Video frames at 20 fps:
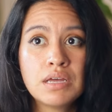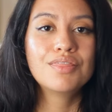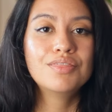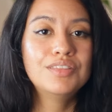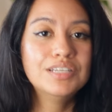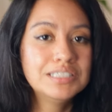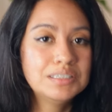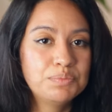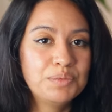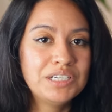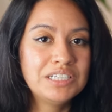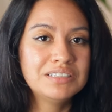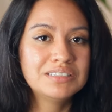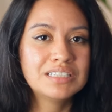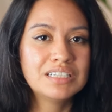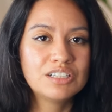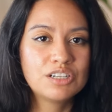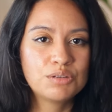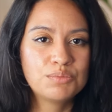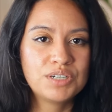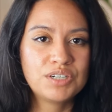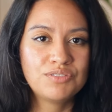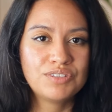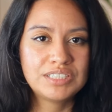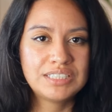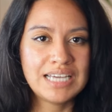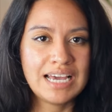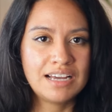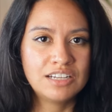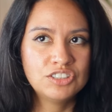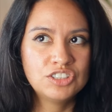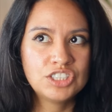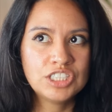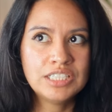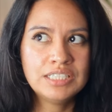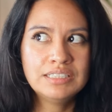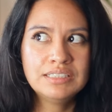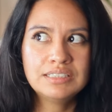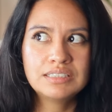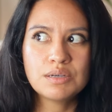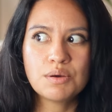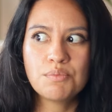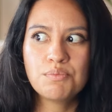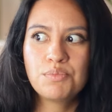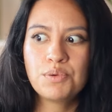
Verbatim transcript: This bit is a little bit of a tangent,